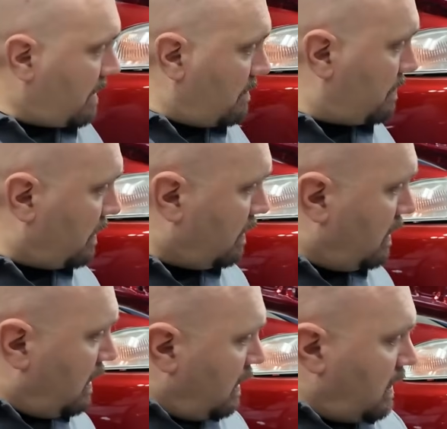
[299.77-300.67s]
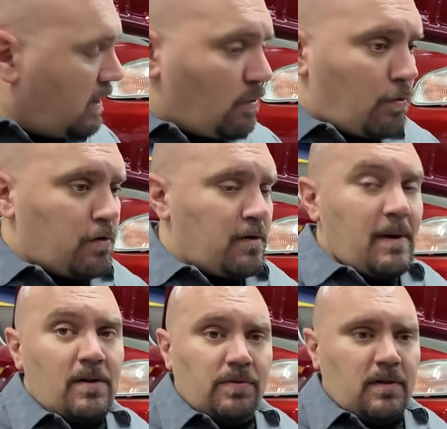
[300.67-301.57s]
bumper in order to
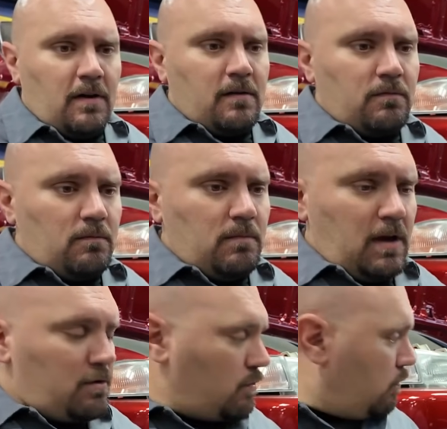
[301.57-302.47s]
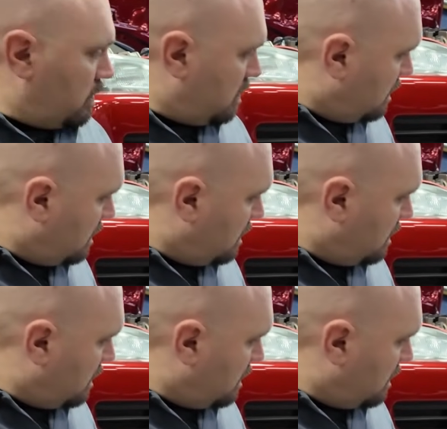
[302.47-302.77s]
mount the intercooler.